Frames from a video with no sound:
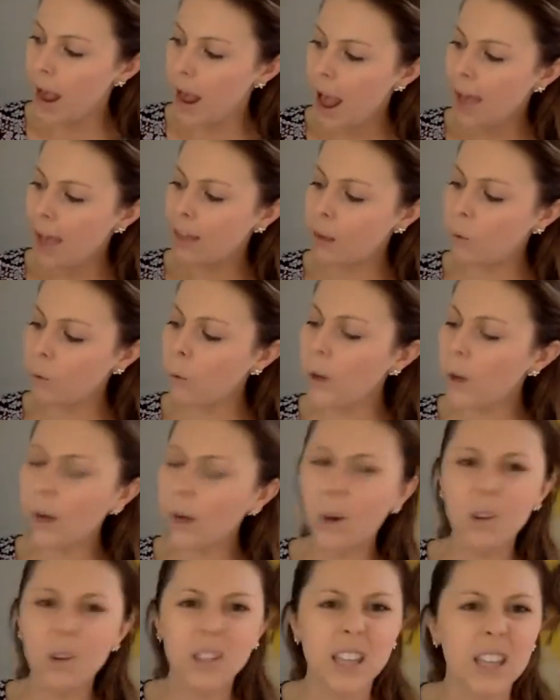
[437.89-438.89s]
and then what
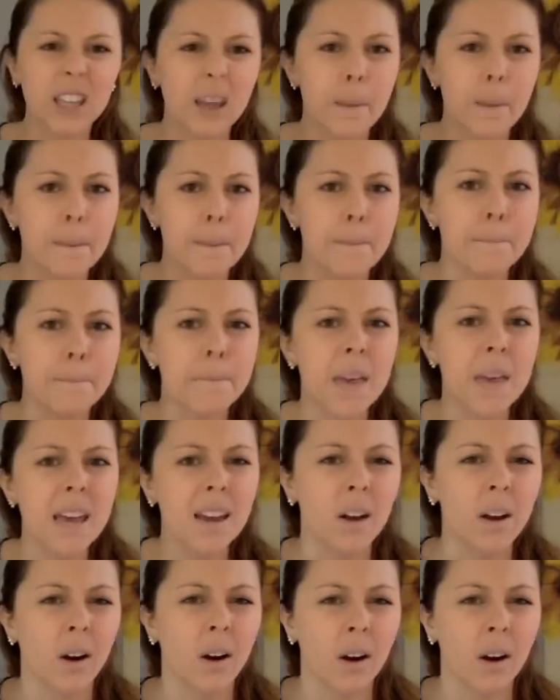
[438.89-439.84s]
goes in the middle.